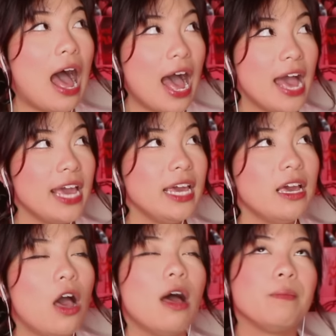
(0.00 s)

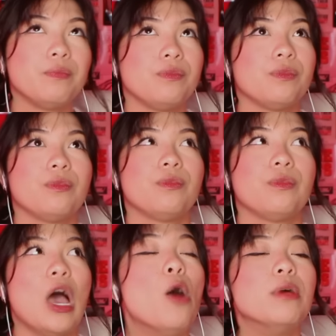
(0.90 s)
I
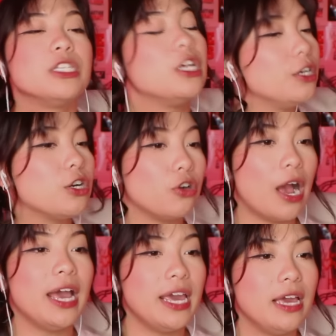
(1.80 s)
almost started
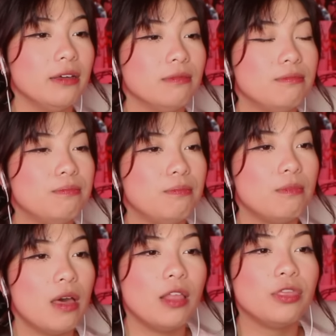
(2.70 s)
crying.
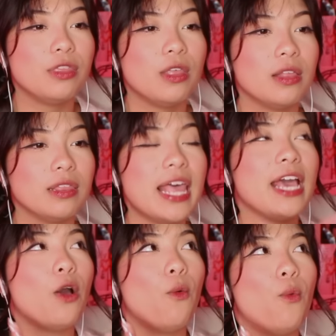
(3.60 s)

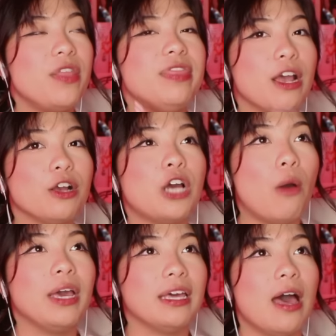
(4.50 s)
Like, when they're
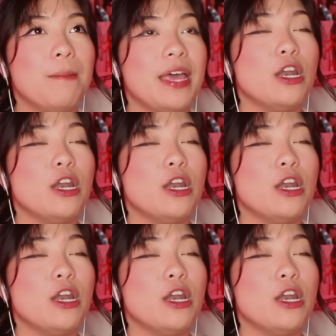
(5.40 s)
going up